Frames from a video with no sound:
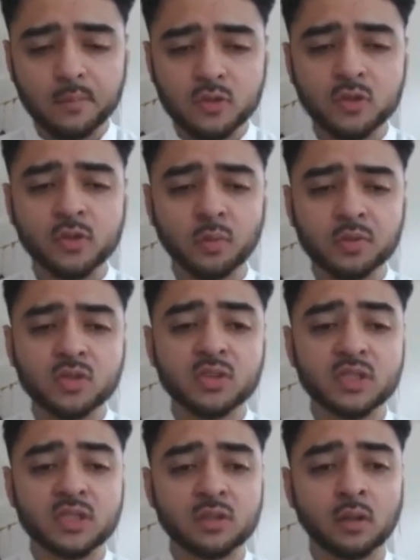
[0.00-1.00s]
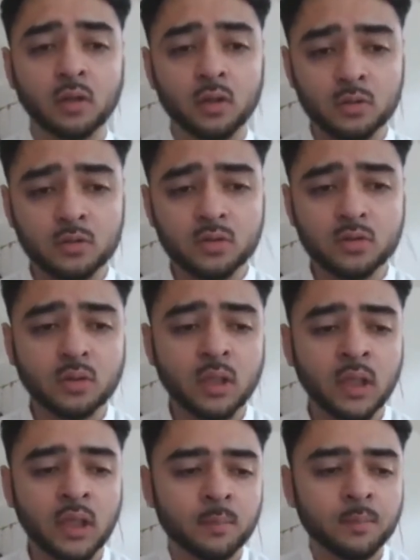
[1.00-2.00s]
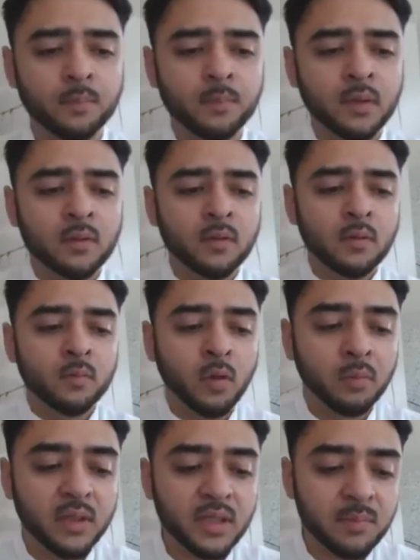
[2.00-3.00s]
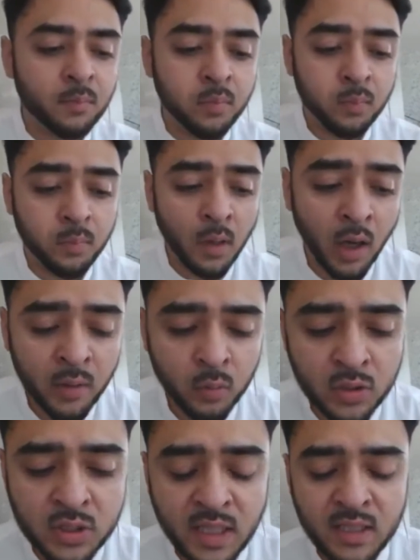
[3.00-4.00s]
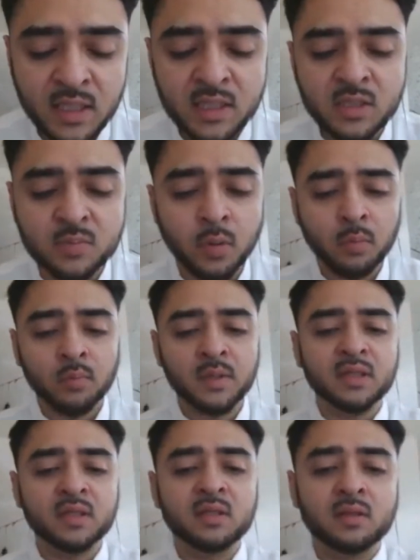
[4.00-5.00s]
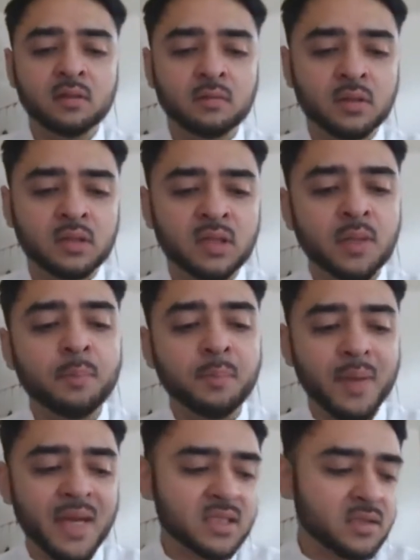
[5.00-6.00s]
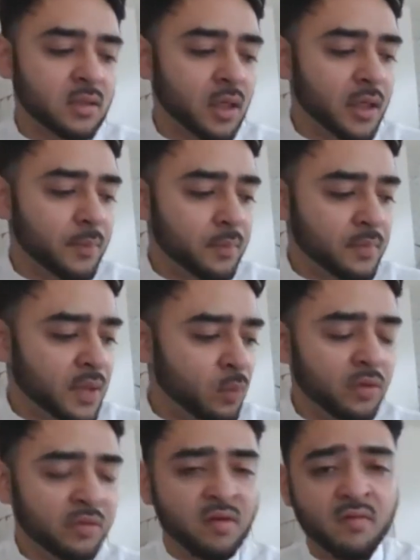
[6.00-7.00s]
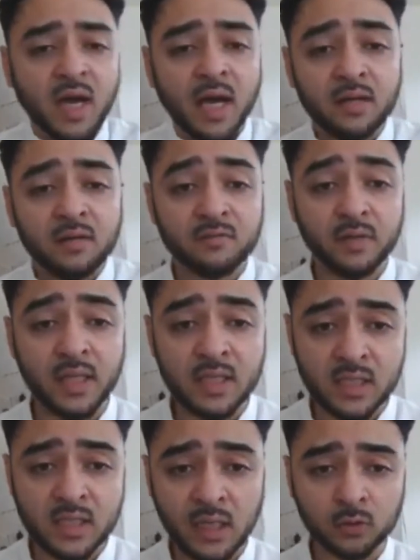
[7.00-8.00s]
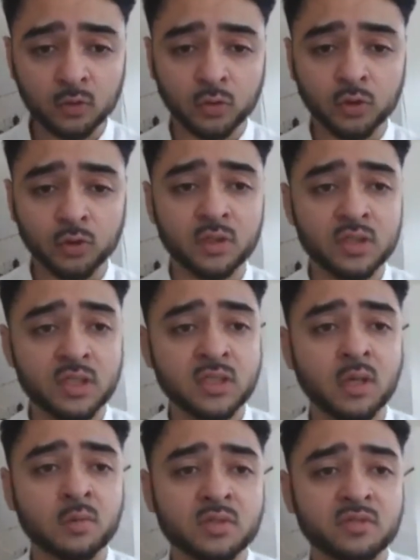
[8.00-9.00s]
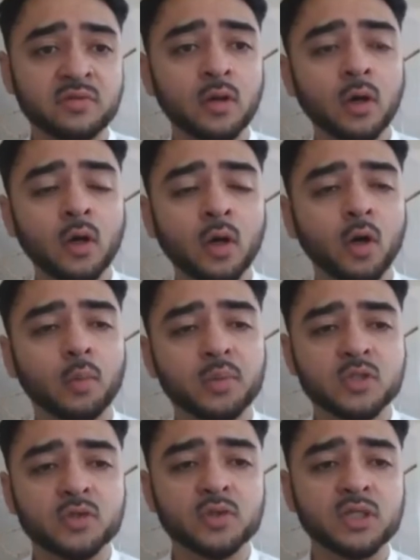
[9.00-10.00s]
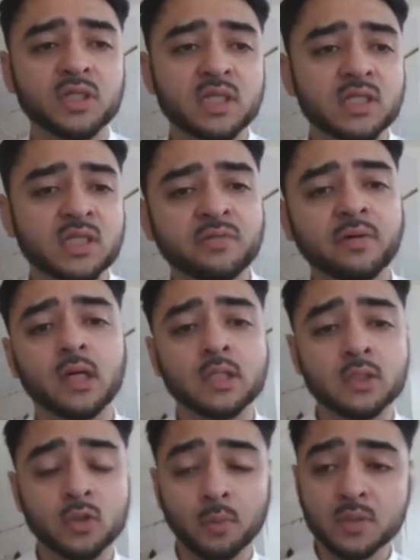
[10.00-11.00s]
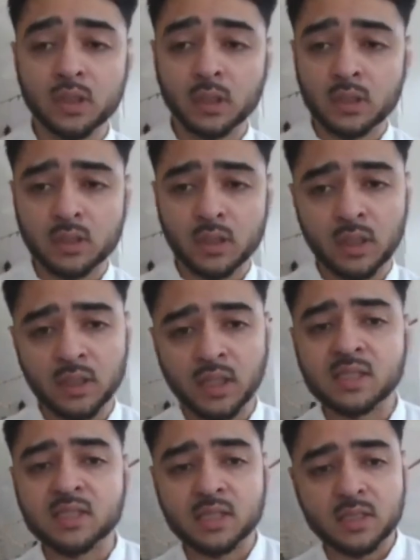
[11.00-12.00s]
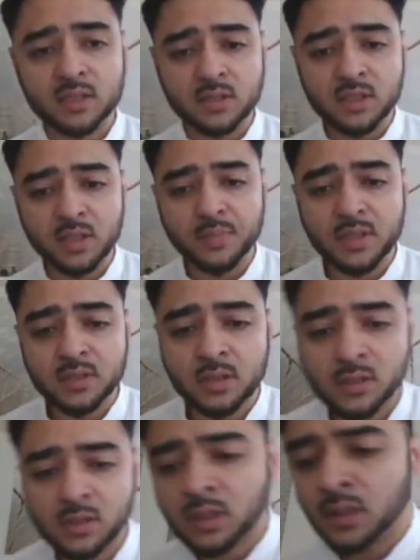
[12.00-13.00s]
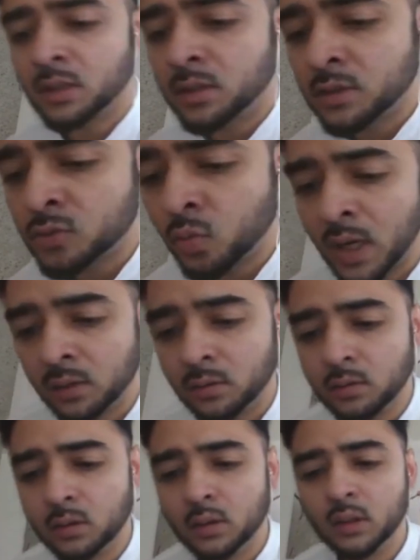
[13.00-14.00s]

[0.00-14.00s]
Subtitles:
So the opportunities are loads. Probably, I would say this is probably the best time that we've ever had for international students in terms of opportunities as far as jobs are concerned and citizenship is concerned as well.